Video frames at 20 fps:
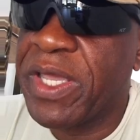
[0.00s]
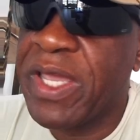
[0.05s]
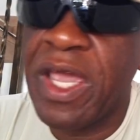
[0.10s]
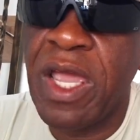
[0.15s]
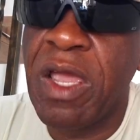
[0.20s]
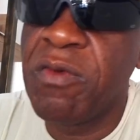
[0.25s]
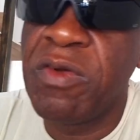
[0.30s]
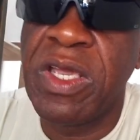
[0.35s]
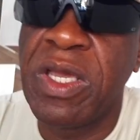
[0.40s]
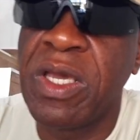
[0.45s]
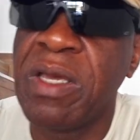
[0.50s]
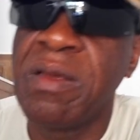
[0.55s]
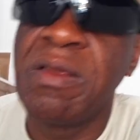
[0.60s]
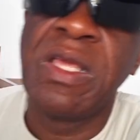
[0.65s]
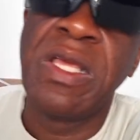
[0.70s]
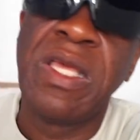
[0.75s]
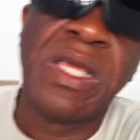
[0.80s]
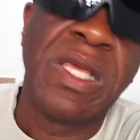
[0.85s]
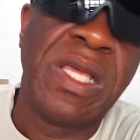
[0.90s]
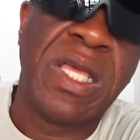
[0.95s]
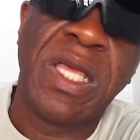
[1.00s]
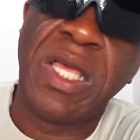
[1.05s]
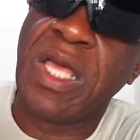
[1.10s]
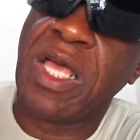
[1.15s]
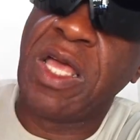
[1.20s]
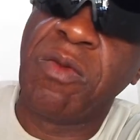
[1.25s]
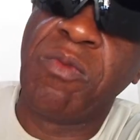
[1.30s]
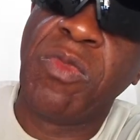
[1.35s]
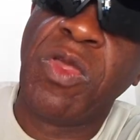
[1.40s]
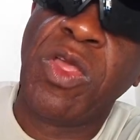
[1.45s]
Area,
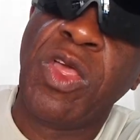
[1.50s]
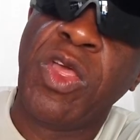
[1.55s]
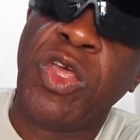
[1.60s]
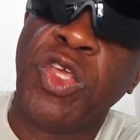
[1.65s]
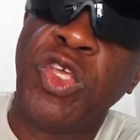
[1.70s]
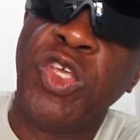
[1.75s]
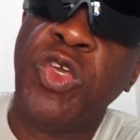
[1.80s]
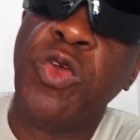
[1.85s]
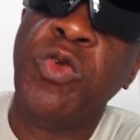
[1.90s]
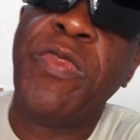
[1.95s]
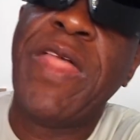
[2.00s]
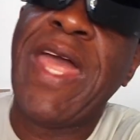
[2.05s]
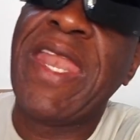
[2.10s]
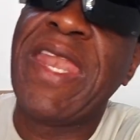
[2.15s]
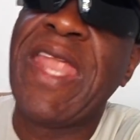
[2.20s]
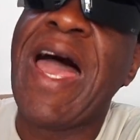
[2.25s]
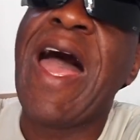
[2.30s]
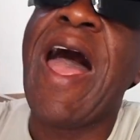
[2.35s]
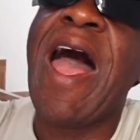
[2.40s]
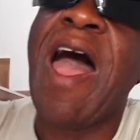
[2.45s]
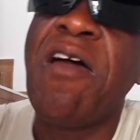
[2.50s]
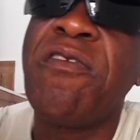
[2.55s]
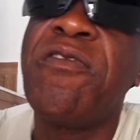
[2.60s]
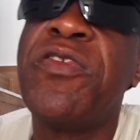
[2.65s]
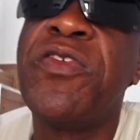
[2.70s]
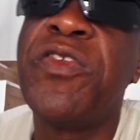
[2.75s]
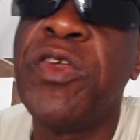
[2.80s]
you then have